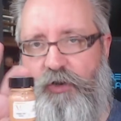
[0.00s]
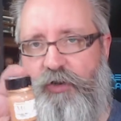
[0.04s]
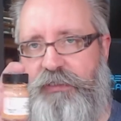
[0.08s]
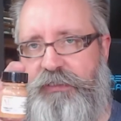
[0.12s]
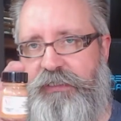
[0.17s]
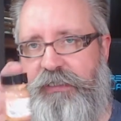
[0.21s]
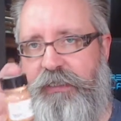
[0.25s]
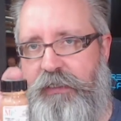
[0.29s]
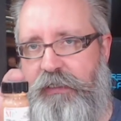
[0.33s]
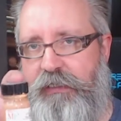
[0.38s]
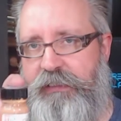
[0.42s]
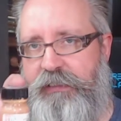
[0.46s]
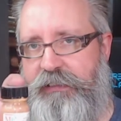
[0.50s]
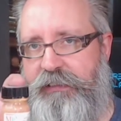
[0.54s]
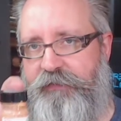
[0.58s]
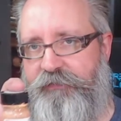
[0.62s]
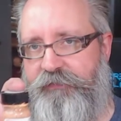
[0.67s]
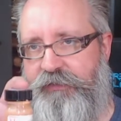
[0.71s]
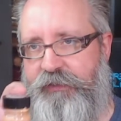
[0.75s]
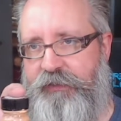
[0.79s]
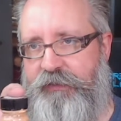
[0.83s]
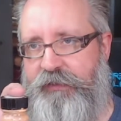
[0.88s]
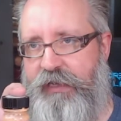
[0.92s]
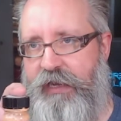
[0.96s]
alternative
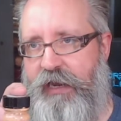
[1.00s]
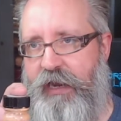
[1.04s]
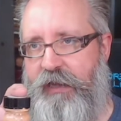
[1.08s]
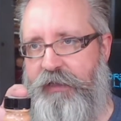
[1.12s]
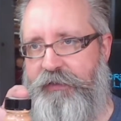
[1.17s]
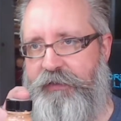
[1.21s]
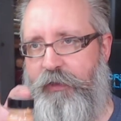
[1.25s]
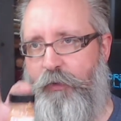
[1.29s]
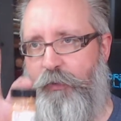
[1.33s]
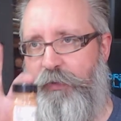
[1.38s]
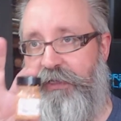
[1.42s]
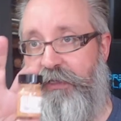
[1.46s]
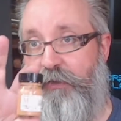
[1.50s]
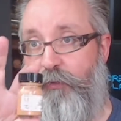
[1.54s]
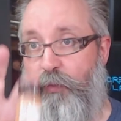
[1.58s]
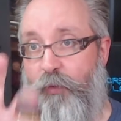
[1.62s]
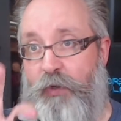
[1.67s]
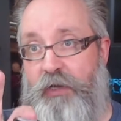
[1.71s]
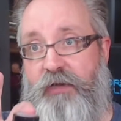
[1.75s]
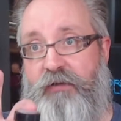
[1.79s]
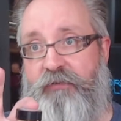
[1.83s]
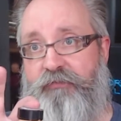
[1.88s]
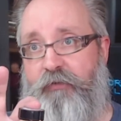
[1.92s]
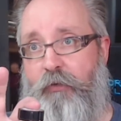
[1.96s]
to that we can
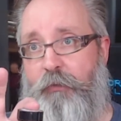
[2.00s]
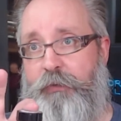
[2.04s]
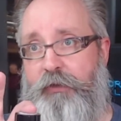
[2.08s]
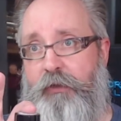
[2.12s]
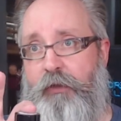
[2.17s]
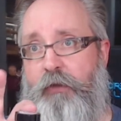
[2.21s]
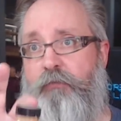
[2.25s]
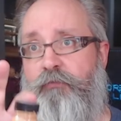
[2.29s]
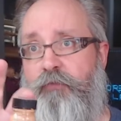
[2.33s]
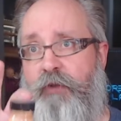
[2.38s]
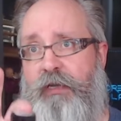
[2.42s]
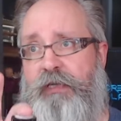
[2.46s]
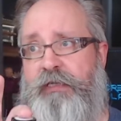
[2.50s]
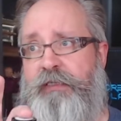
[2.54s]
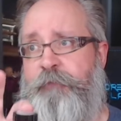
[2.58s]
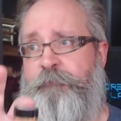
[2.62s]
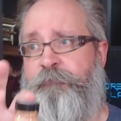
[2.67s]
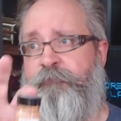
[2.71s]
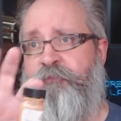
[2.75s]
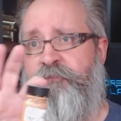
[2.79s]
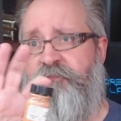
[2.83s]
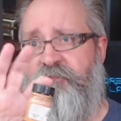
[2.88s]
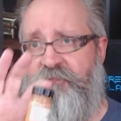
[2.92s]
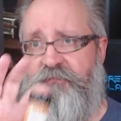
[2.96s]
work from it and go, right,
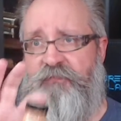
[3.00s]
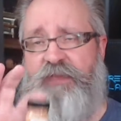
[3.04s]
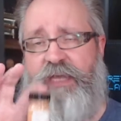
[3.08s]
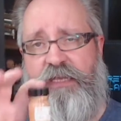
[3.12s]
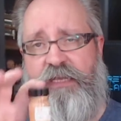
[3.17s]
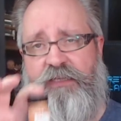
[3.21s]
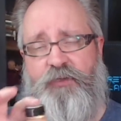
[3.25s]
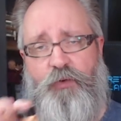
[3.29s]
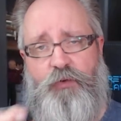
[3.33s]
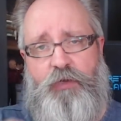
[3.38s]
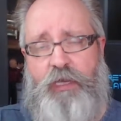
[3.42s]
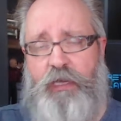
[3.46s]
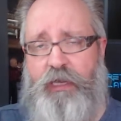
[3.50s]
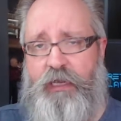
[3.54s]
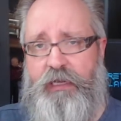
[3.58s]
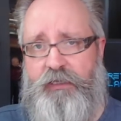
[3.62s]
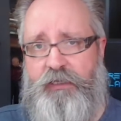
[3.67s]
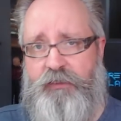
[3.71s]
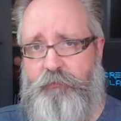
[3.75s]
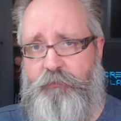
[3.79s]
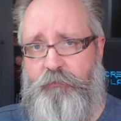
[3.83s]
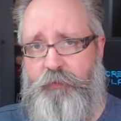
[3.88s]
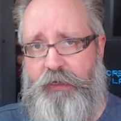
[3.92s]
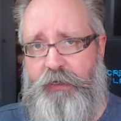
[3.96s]
that's okay
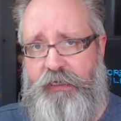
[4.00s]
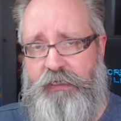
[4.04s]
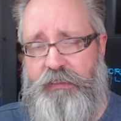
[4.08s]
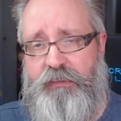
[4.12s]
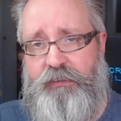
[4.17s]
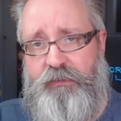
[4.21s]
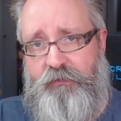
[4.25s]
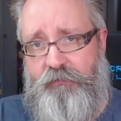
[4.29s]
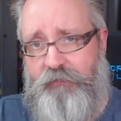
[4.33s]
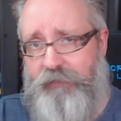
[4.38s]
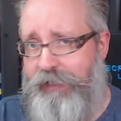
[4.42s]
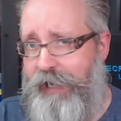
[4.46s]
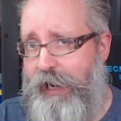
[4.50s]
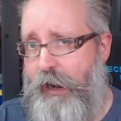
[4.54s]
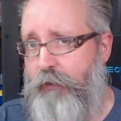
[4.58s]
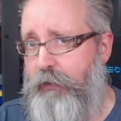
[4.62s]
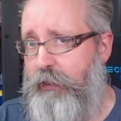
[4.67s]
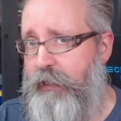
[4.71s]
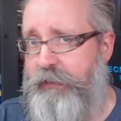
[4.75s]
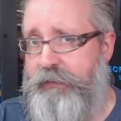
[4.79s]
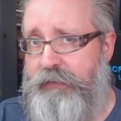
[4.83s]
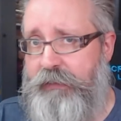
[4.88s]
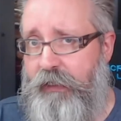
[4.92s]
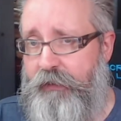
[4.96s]
as a base, now
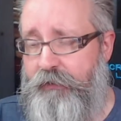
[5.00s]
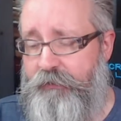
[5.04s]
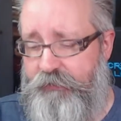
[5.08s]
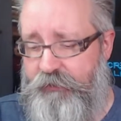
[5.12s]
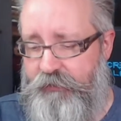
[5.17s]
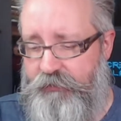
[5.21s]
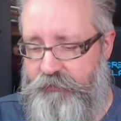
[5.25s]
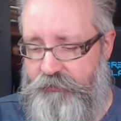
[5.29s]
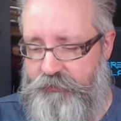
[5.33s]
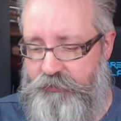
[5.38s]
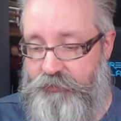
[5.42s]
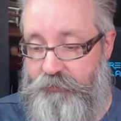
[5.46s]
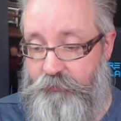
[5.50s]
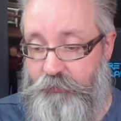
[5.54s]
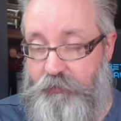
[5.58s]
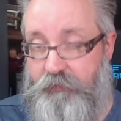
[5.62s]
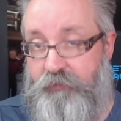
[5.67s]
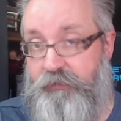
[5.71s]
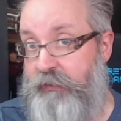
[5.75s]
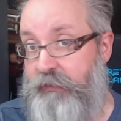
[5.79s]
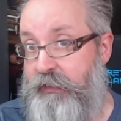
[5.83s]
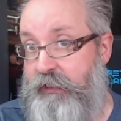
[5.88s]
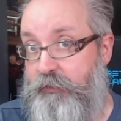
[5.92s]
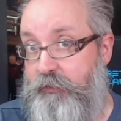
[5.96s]
let's add things to it.
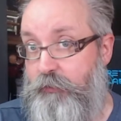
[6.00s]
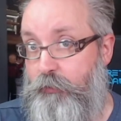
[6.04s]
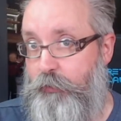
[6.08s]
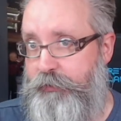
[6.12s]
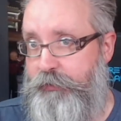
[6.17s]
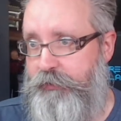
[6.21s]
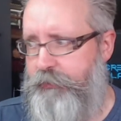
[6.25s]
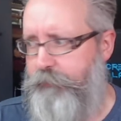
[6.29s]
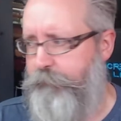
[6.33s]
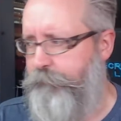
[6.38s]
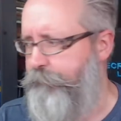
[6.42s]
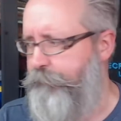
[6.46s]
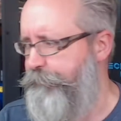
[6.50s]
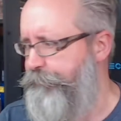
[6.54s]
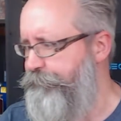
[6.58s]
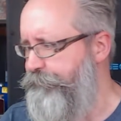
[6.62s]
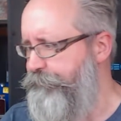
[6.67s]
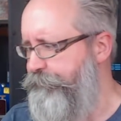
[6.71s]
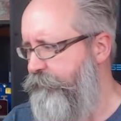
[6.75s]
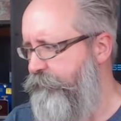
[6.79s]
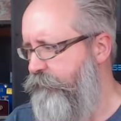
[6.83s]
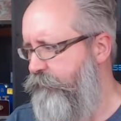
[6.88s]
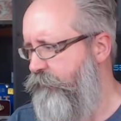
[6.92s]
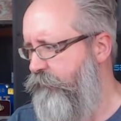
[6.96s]
So that's what we do.
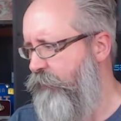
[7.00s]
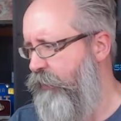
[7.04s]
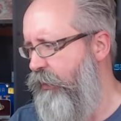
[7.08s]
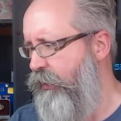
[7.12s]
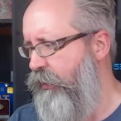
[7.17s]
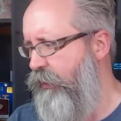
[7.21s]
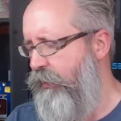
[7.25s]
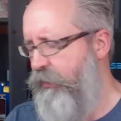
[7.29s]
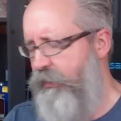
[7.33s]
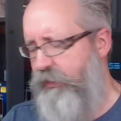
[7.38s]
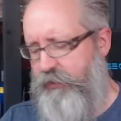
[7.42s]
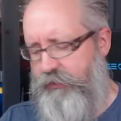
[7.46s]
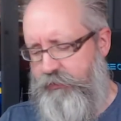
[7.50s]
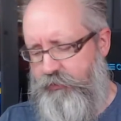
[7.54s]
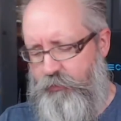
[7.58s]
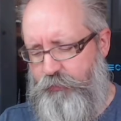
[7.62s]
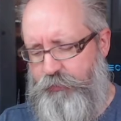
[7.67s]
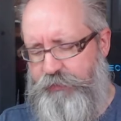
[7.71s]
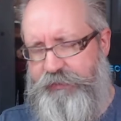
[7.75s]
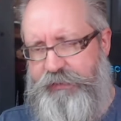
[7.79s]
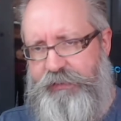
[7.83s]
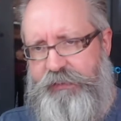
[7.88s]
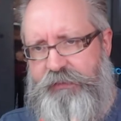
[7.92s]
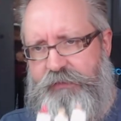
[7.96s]
So
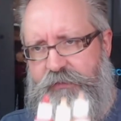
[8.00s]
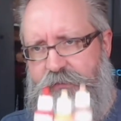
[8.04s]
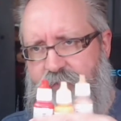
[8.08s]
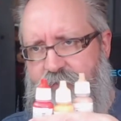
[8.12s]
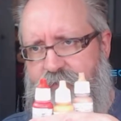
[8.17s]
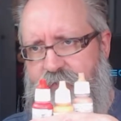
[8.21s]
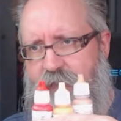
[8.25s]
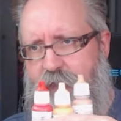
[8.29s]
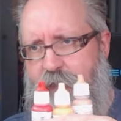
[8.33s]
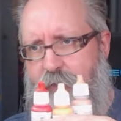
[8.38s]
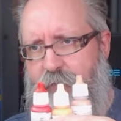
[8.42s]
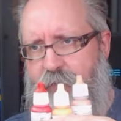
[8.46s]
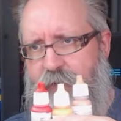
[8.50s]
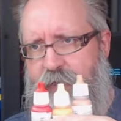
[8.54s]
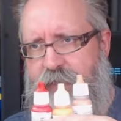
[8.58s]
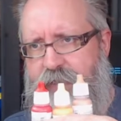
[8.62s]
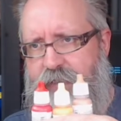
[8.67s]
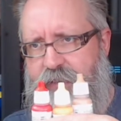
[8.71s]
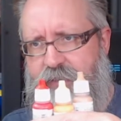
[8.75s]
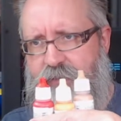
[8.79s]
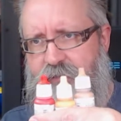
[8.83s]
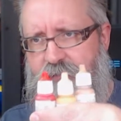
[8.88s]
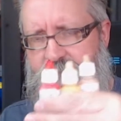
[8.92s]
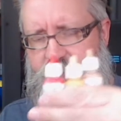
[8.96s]
we did that
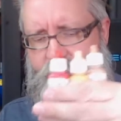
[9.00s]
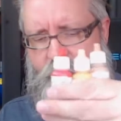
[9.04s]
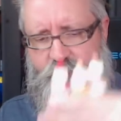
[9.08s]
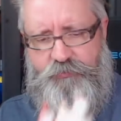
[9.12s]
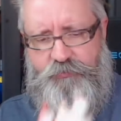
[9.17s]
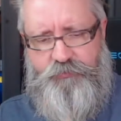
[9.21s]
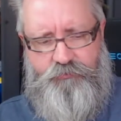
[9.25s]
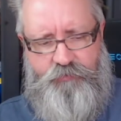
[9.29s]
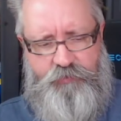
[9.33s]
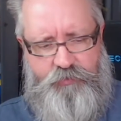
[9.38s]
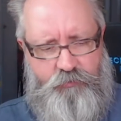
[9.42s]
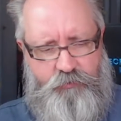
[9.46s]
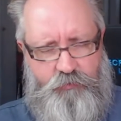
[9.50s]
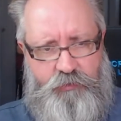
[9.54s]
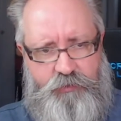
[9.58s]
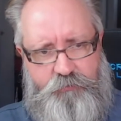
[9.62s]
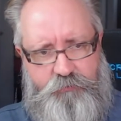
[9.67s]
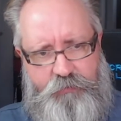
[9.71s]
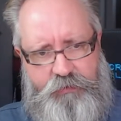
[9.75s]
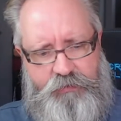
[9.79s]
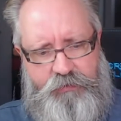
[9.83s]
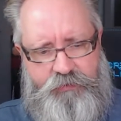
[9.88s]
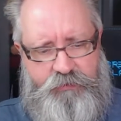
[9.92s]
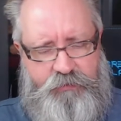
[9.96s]
base of those three colours
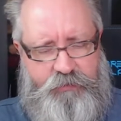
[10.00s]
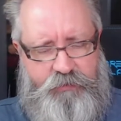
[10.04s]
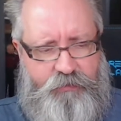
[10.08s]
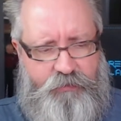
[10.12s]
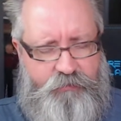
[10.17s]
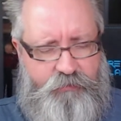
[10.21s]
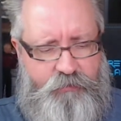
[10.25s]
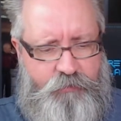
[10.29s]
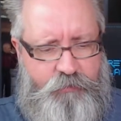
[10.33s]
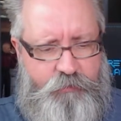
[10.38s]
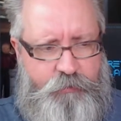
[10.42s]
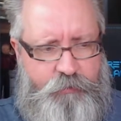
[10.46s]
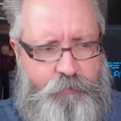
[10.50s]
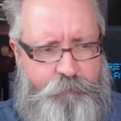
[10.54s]
mixed together,